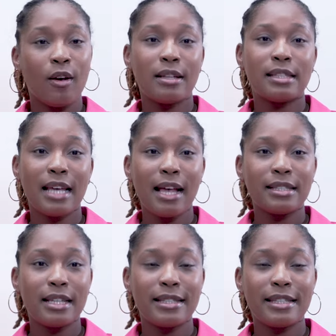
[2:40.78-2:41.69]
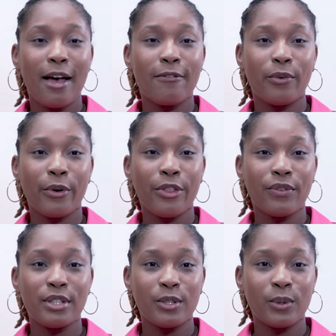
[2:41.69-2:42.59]
contact us at
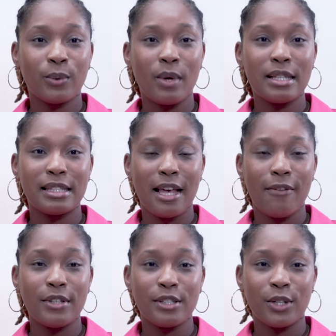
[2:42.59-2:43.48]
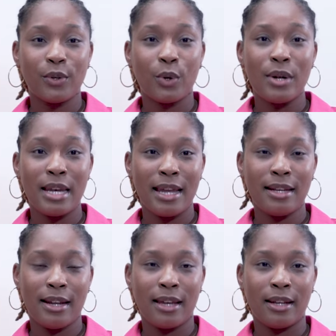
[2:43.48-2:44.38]
432-7099
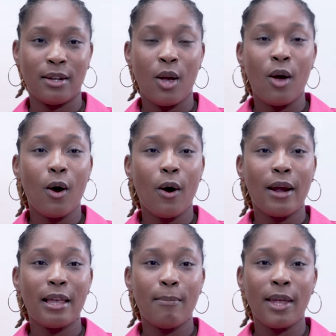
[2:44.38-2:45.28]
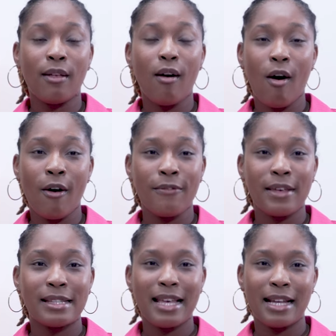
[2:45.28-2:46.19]
or email
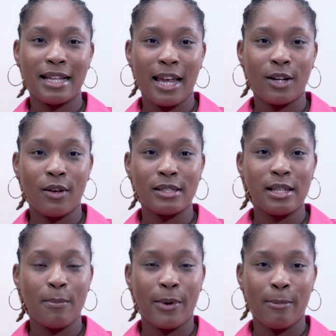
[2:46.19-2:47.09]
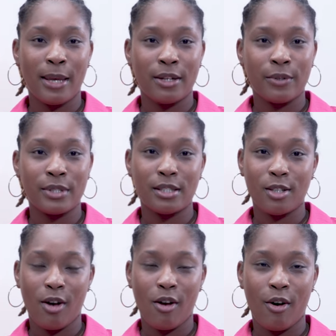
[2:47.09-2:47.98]
office at
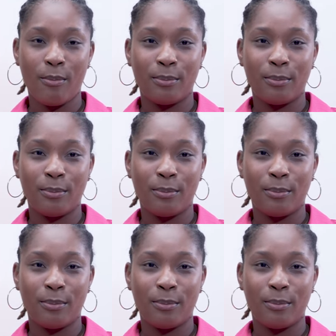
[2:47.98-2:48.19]
diagnosticbarbados.com.